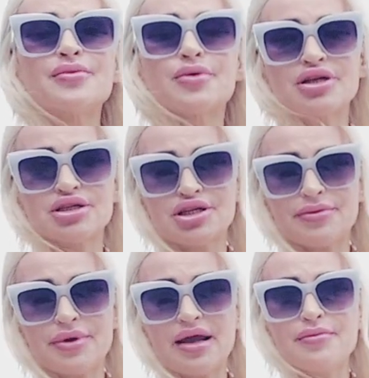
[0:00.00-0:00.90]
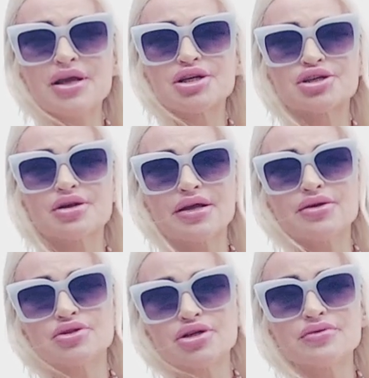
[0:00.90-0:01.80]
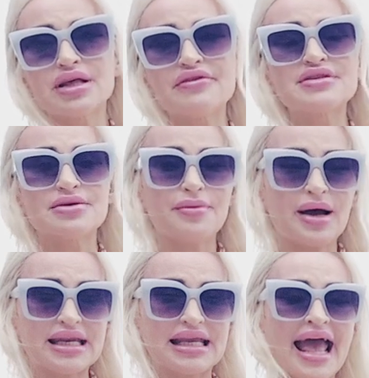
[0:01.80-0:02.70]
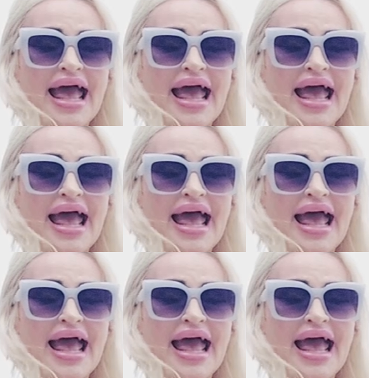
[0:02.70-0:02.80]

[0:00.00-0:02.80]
important gemini make sure that you don't love somebody